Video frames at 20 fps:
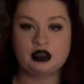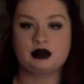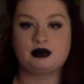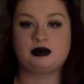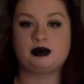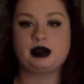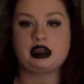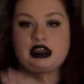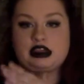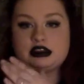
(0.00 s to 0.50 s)

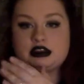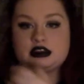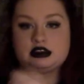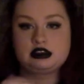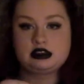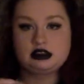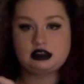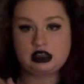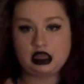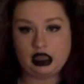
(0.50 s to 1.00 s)
My
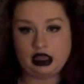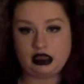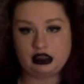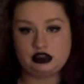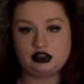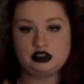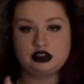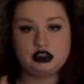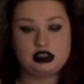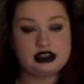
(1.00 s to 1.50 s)

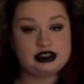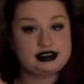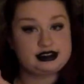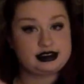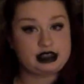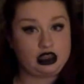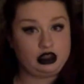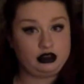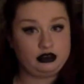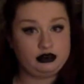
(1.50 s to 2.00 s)
touch
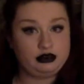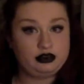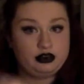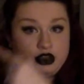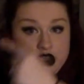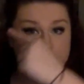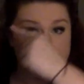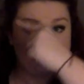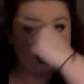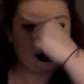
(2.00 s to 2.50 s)
itself
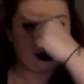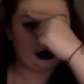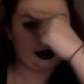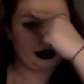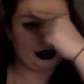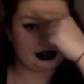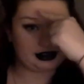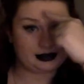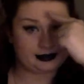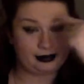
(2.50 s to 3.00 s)

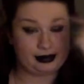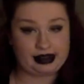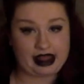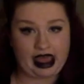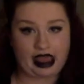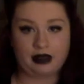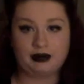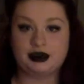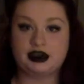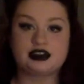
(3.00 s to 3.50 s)
is
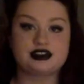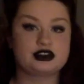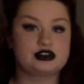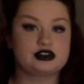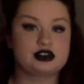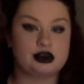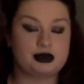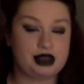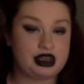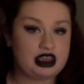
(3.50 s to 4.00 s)
black because there's
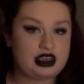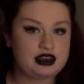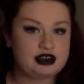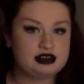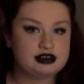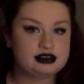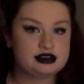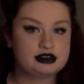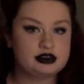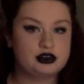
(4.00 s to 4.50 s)
no
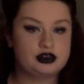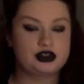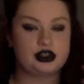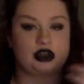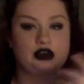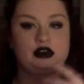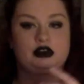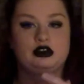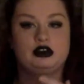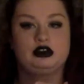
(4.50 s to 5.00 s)
is. So
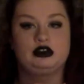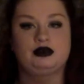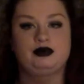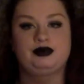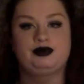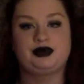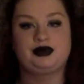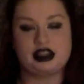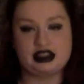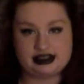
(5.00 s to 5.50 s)

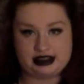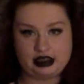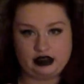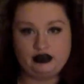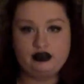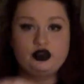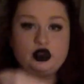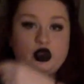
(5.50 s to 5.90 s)
itself.